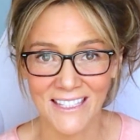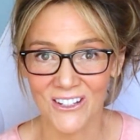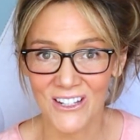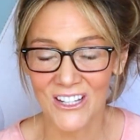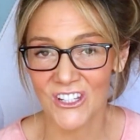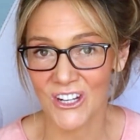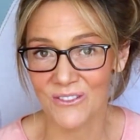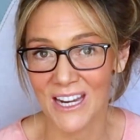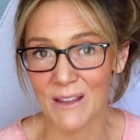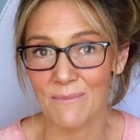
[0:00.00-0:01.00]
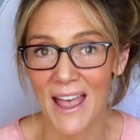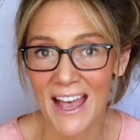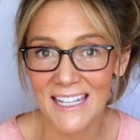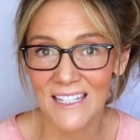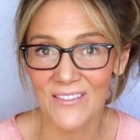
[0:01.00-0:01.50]
started generating
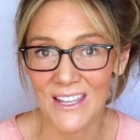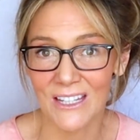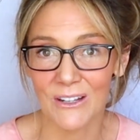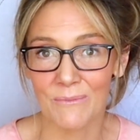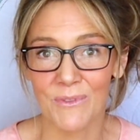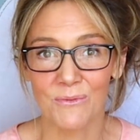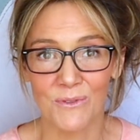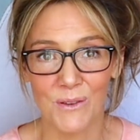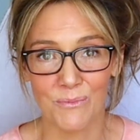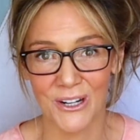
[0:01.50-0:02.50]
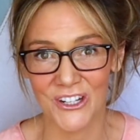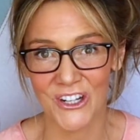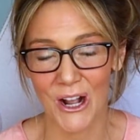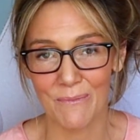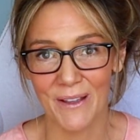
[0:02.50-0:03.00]
passive income through the print
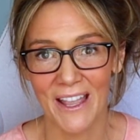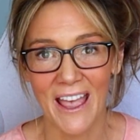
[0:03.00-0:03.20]
shop.